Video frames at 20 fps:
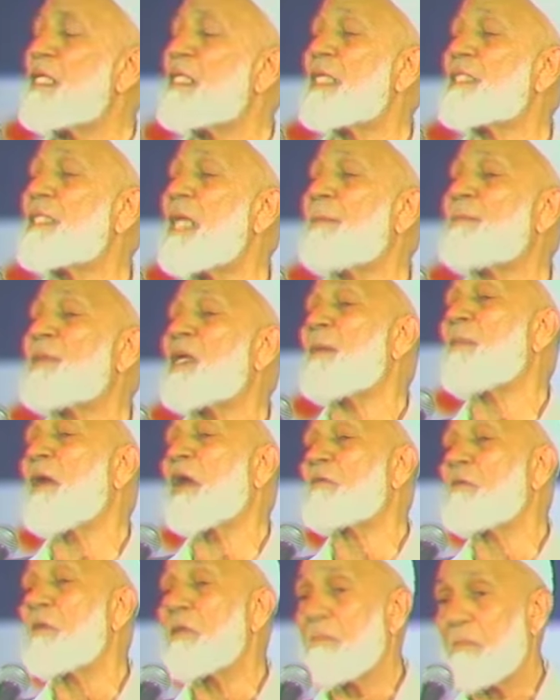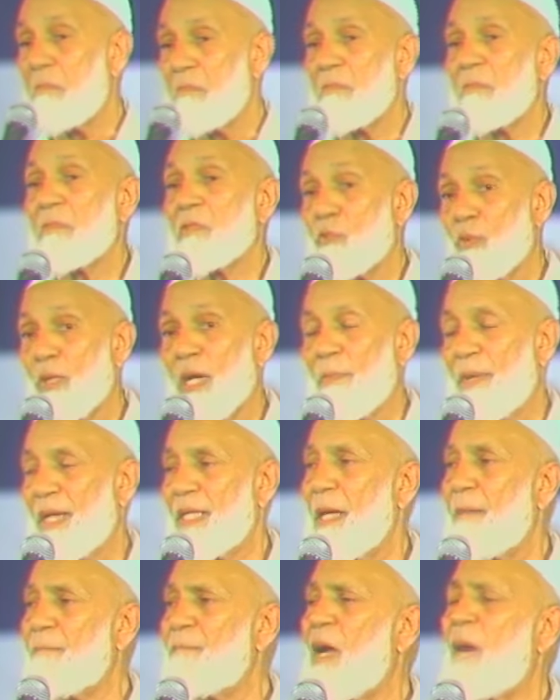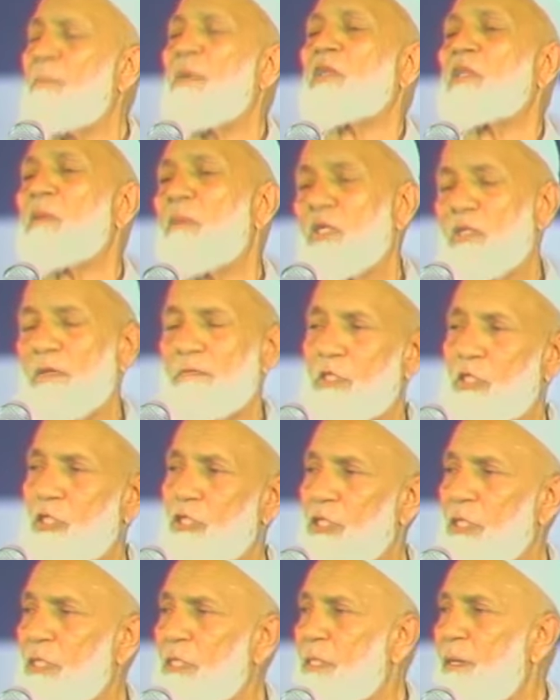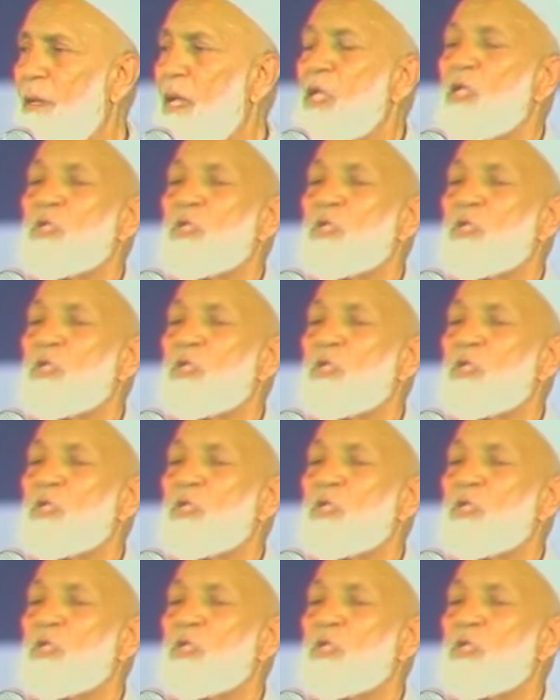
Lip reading: is a chapter about Surah Maryam, about the birth of Jesus.